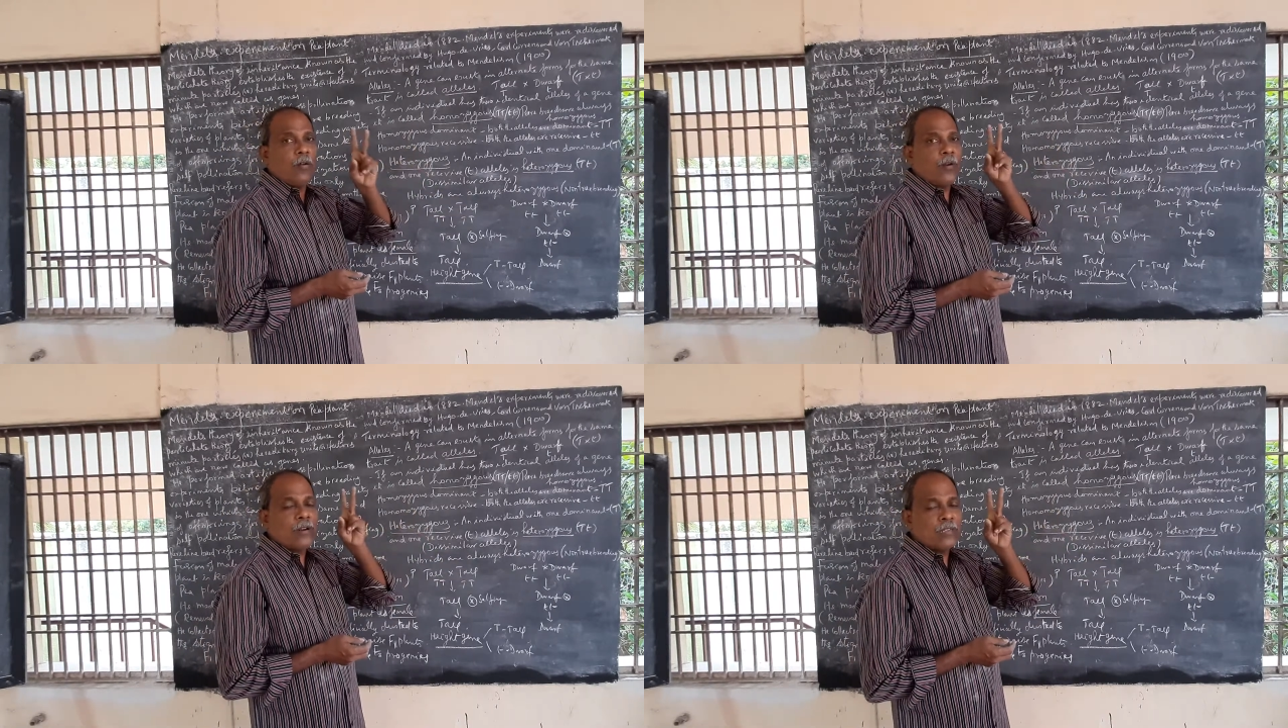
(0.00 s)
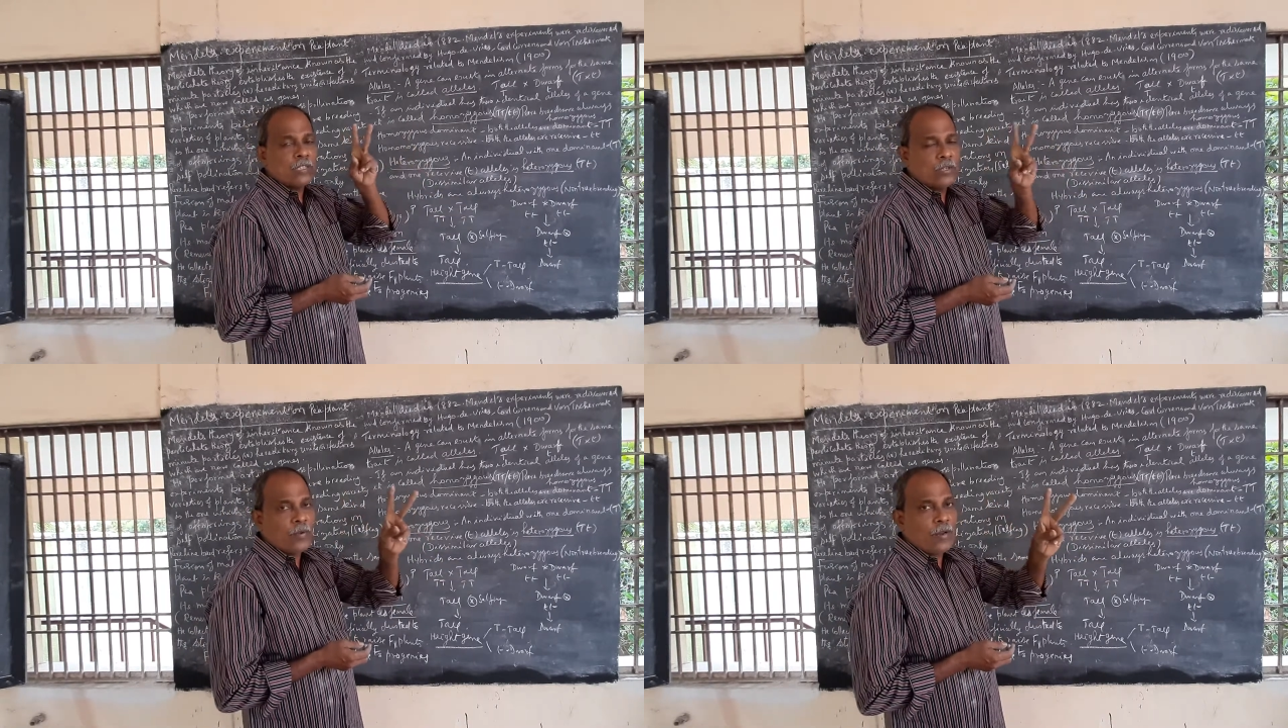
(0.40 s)
one
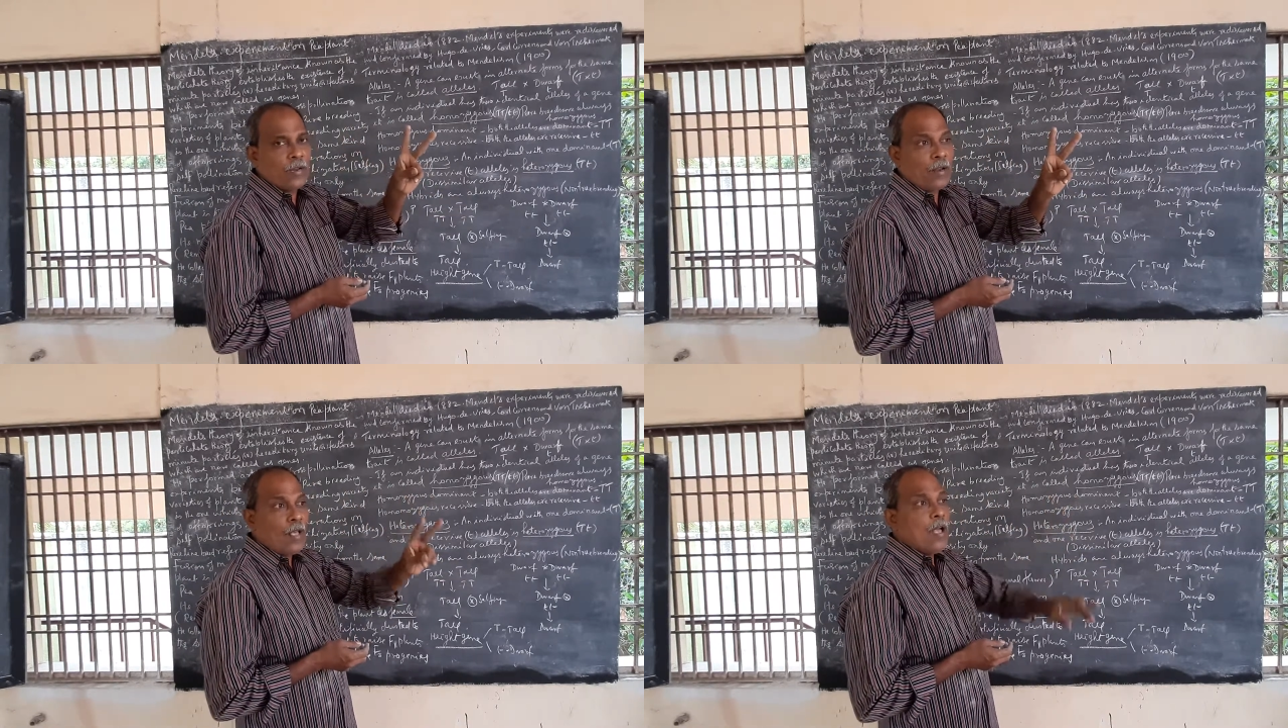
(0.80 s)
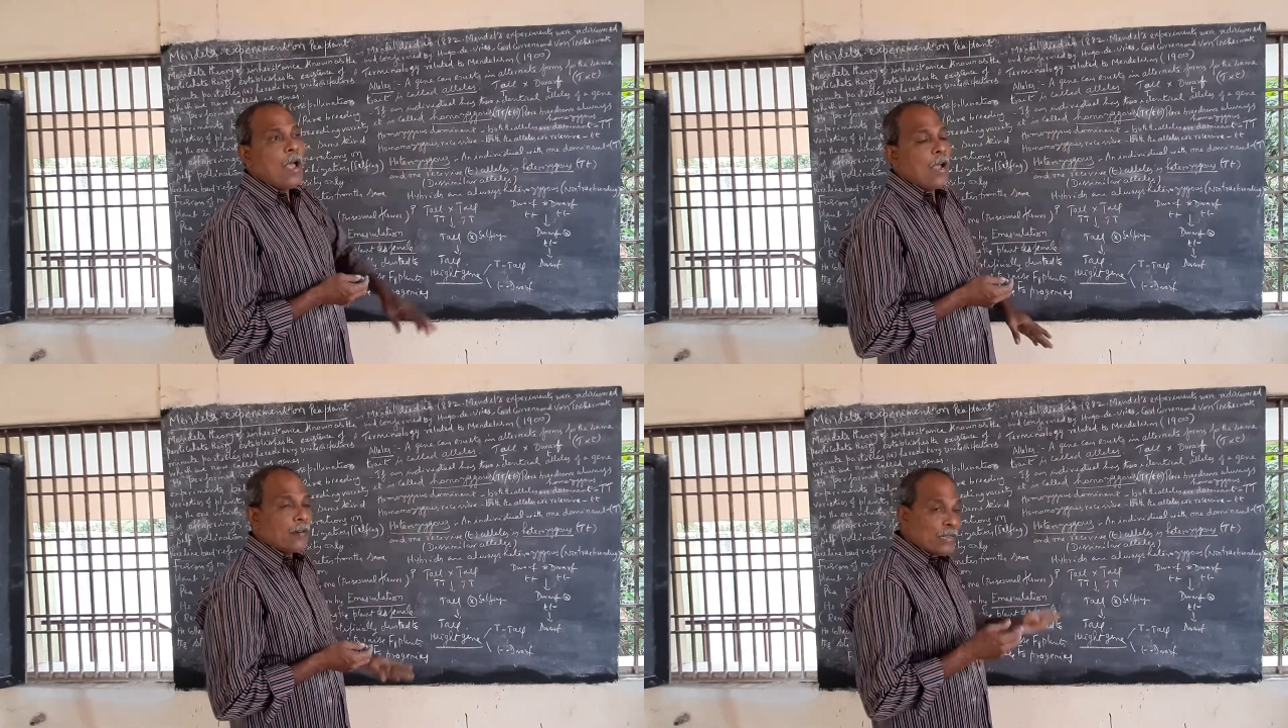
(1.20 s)
recessive allele,
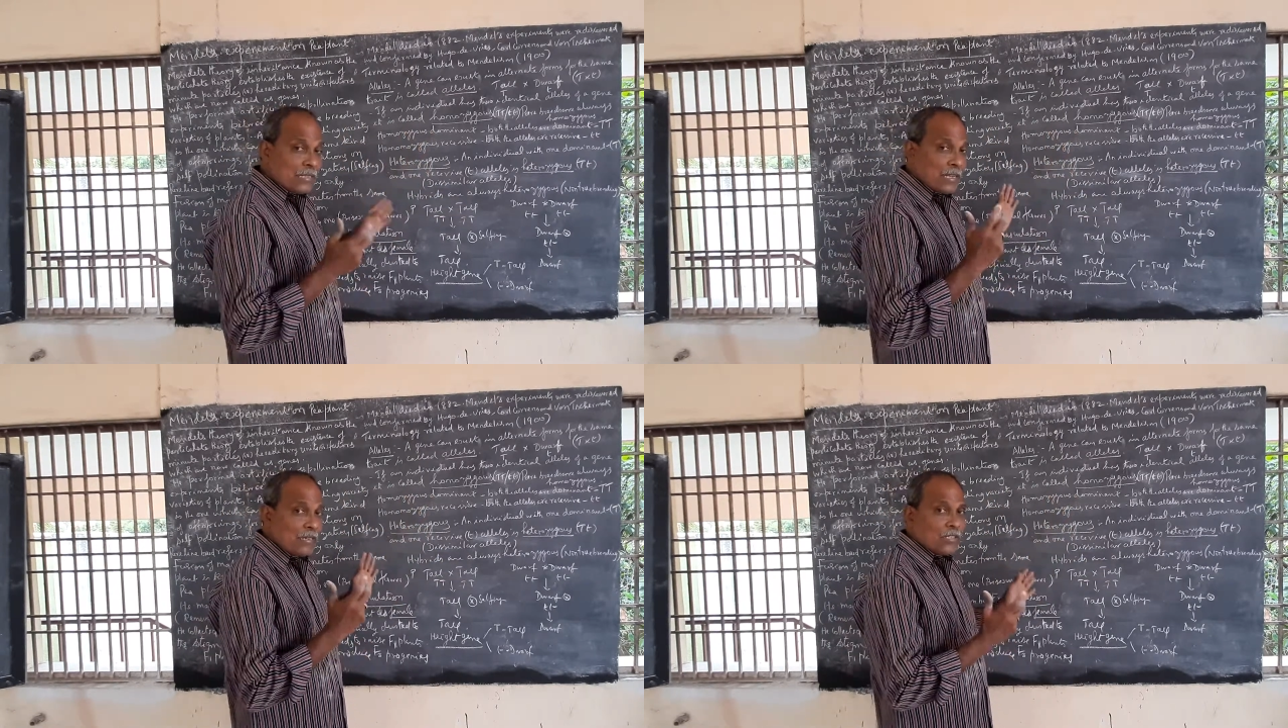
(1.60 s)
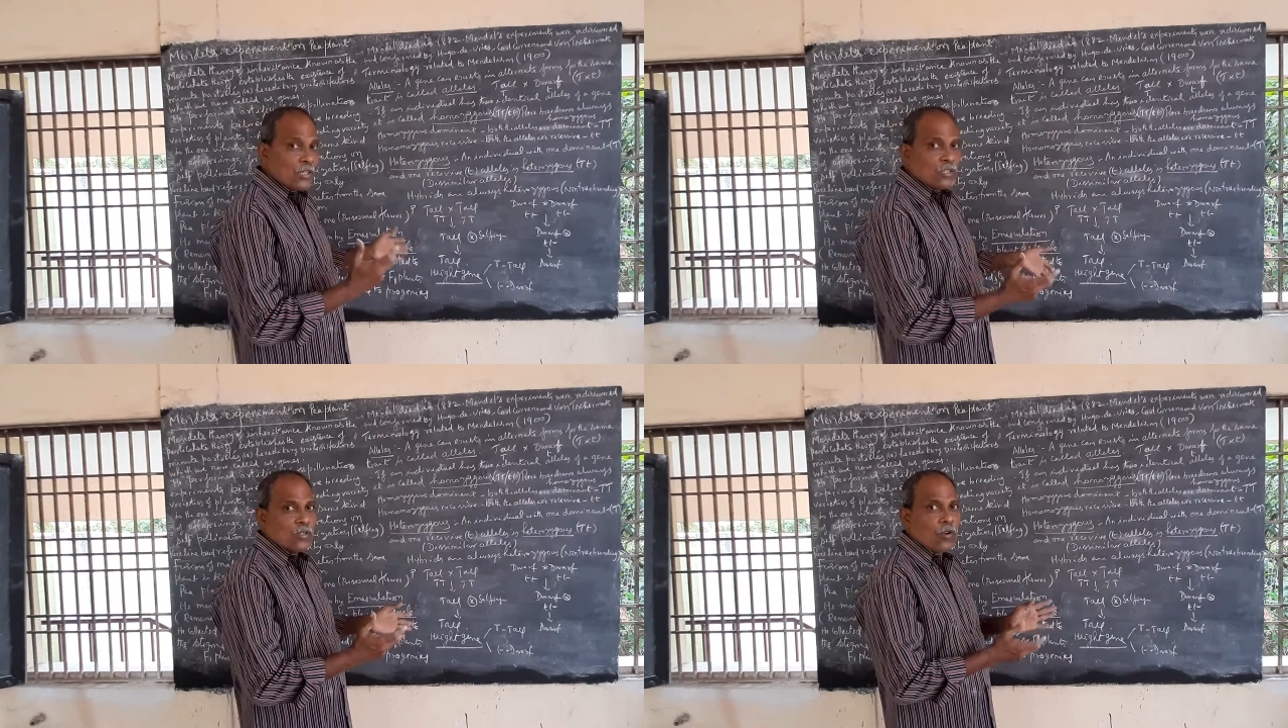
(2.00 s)
and this condition
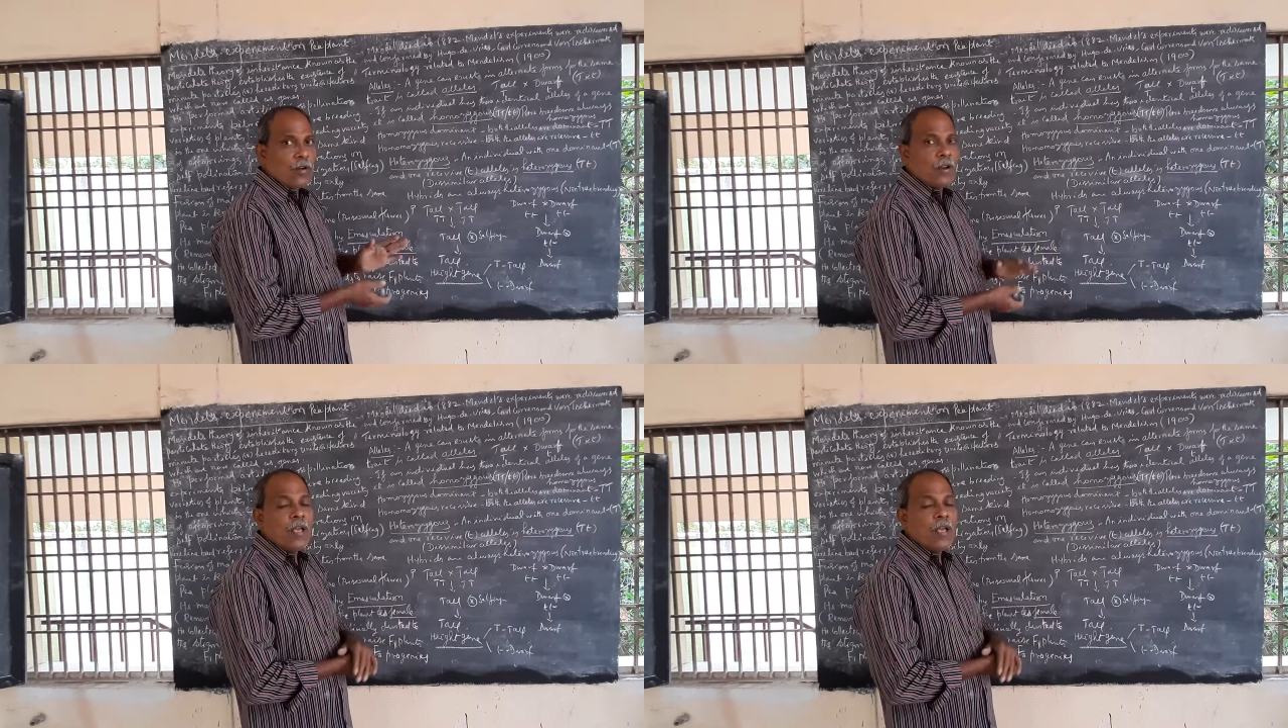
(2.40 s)
is called